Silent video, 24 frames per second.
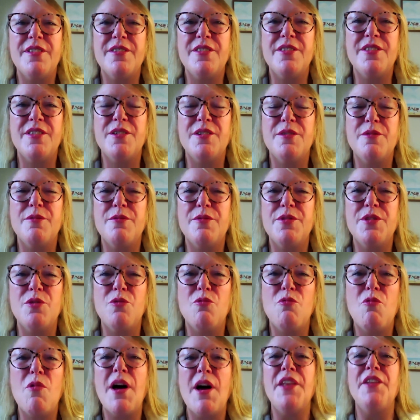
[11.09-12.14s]
the
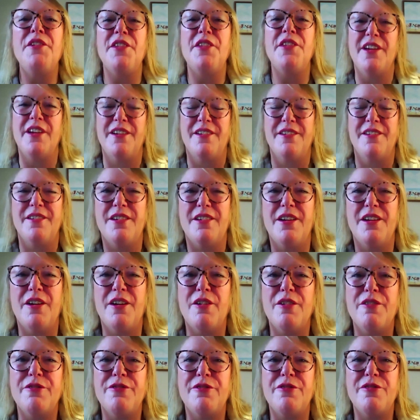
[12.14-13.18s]
wonder
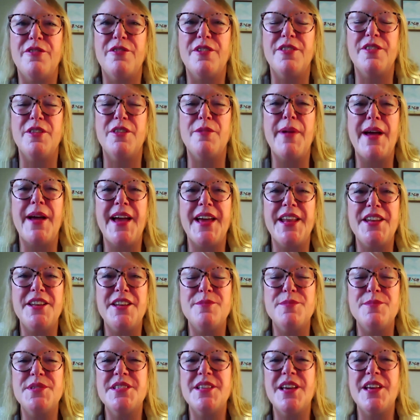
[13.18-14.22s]
of the man
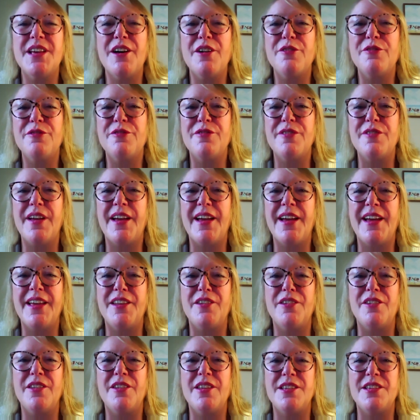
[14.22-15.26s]
himself
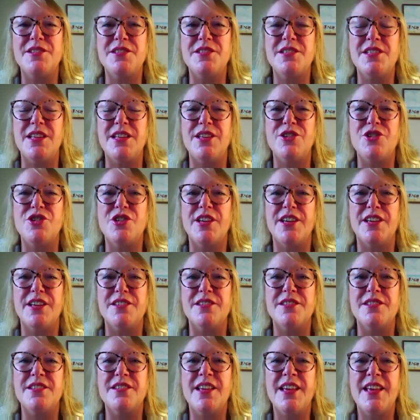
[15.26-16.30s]
and his
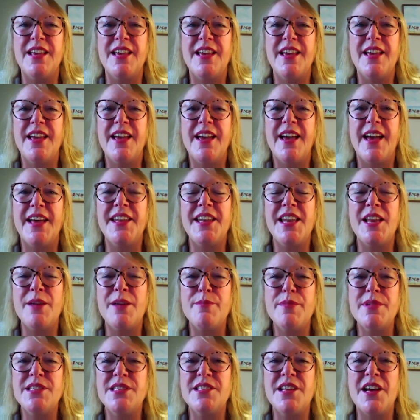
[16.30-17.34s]
teachings. And let
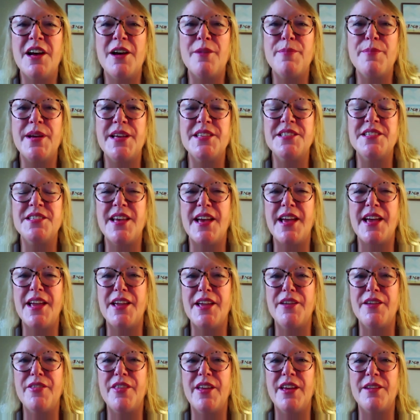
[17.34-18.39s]
me start by
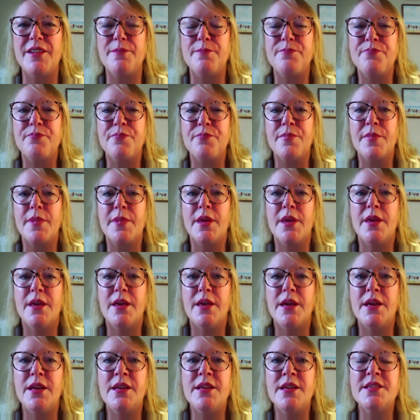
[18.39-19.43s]
saying that
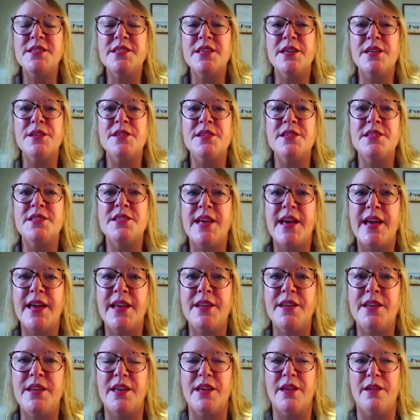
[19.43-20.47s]
in his
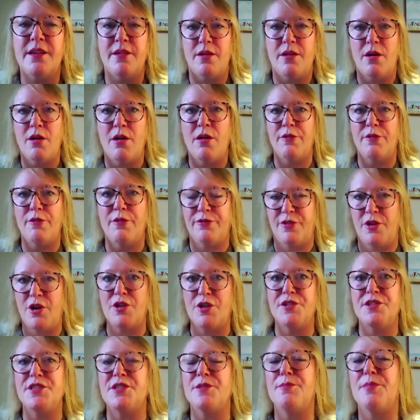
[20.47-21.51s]
understanding of
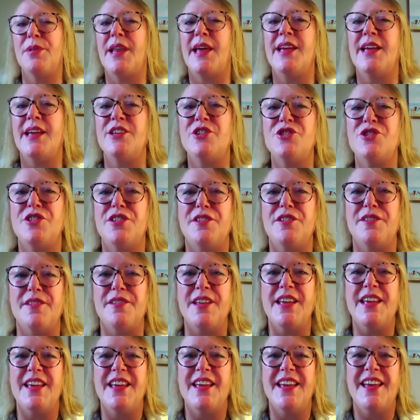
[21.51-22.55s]
contemplation,
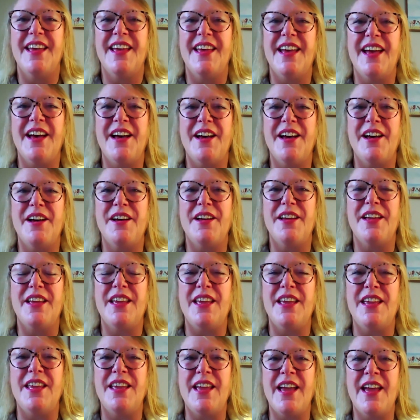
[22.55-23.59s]

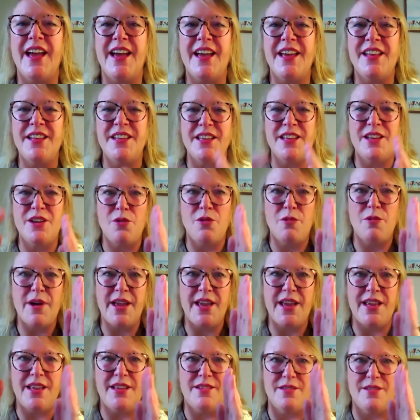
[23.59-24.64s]
he had, in a
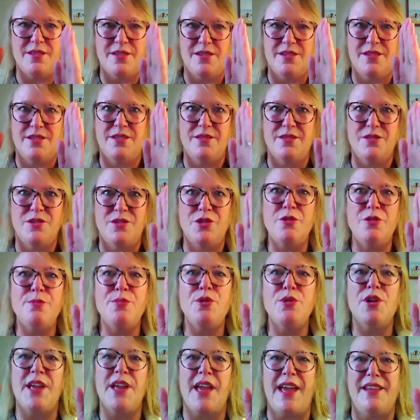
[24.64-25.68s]
way, two
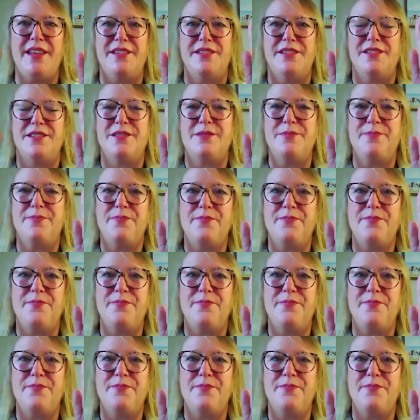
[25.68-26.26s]
bookends.